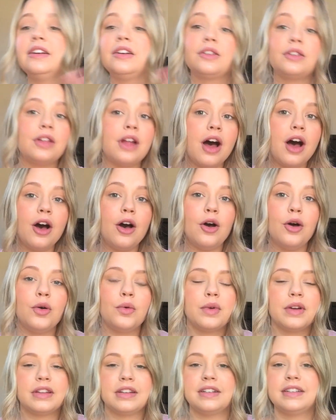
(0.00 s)
glow
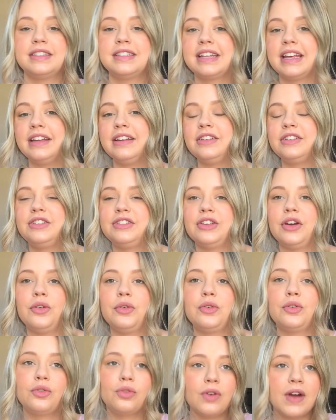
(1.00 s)
where their skin is so
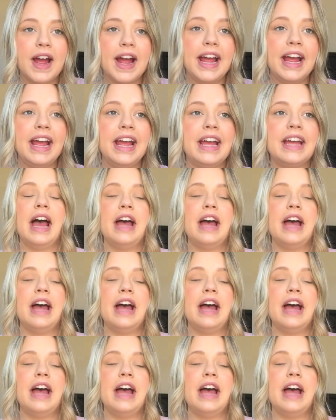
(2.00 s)
great